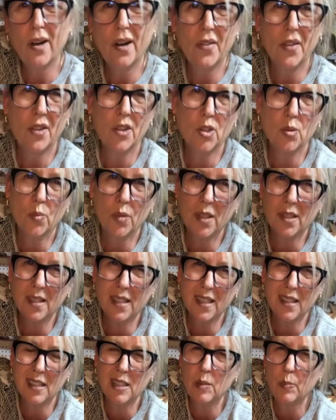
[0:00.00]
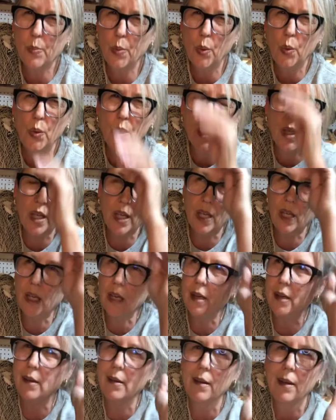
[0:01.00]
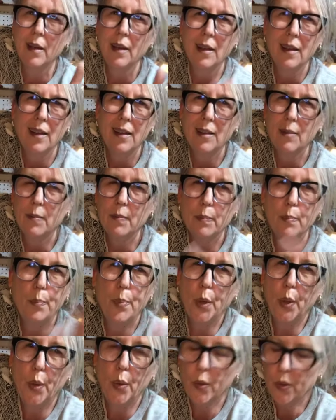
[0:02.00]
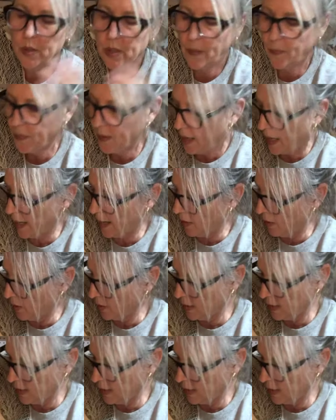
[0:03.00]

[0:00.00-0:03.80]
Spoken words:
I think there's one that says spooky and boo or something. I don't know.